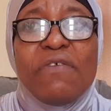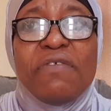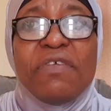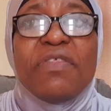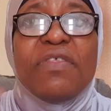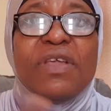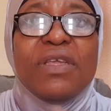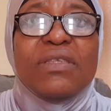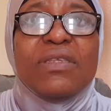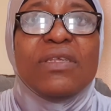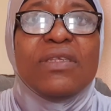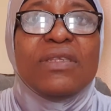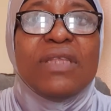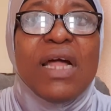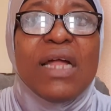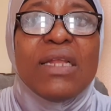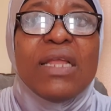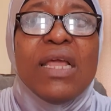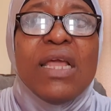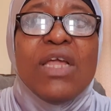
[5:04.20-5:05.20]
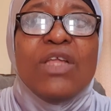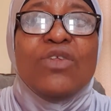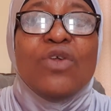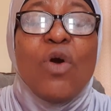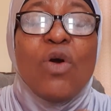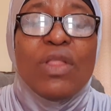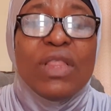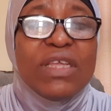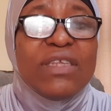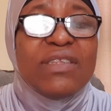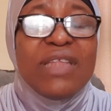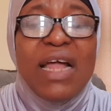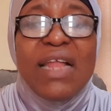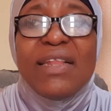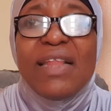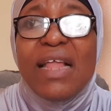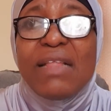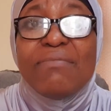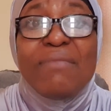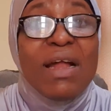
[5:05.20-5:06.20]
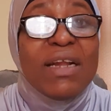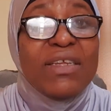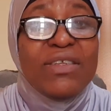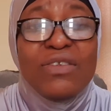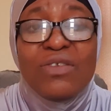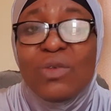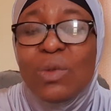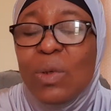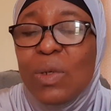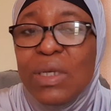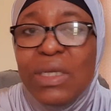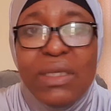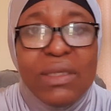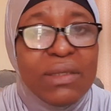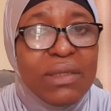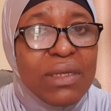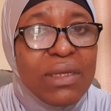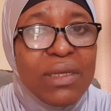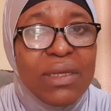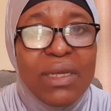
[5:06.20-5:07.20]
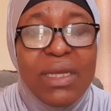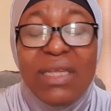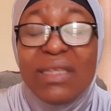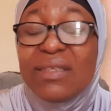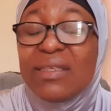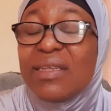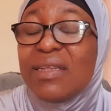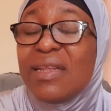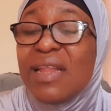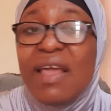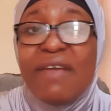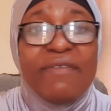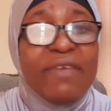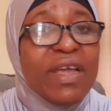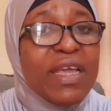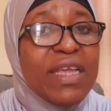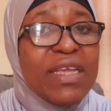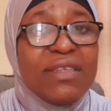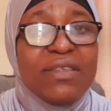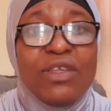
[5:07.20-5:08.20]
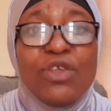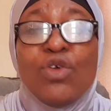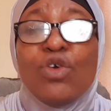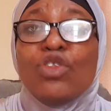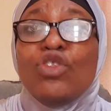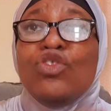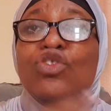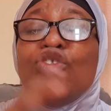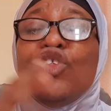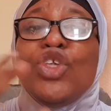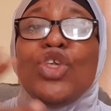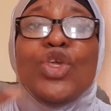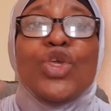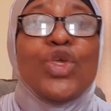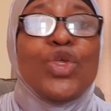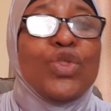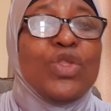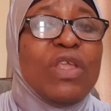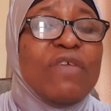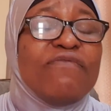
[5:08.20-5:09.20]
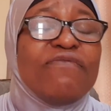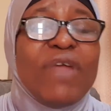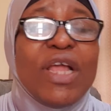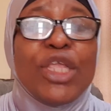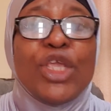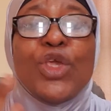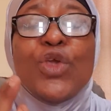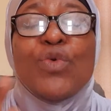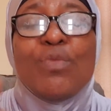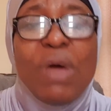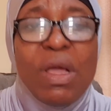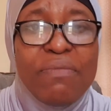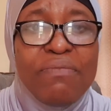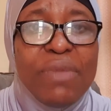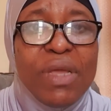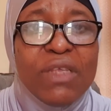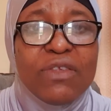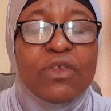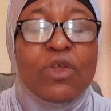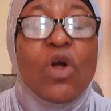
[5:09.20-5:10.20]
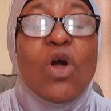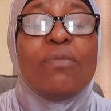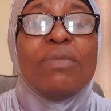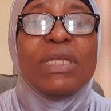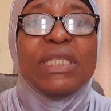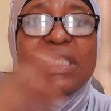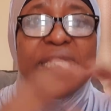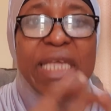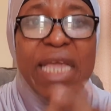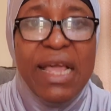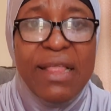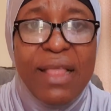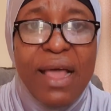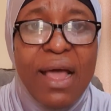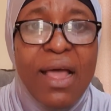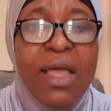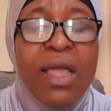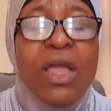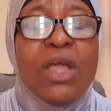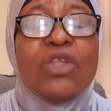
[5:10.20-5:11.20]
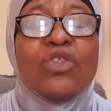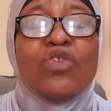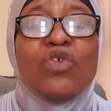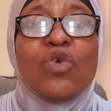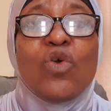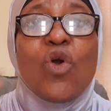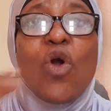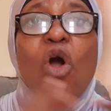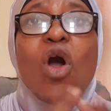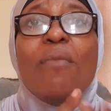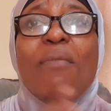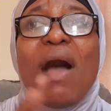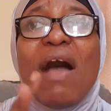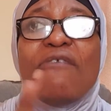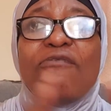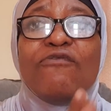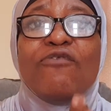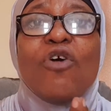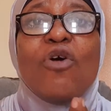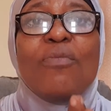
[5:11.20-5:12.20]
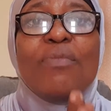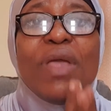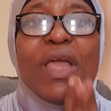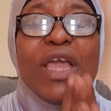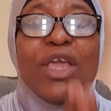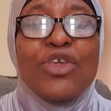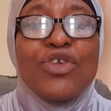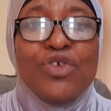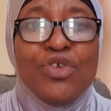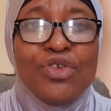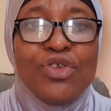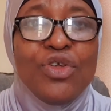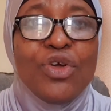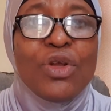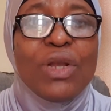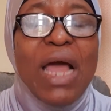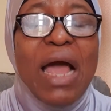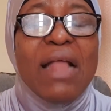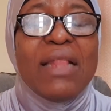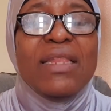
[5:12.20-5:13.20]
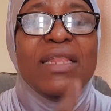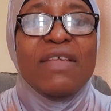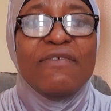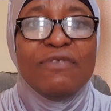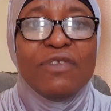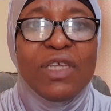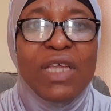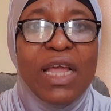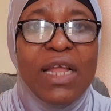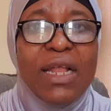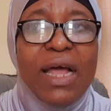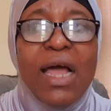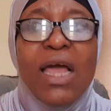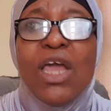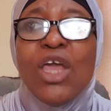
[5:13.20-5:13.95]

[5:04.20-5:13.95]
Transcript: of the things is that understand that marriage is not easy. It's never easy. You're two different human beings coming together to come and form a union and live together.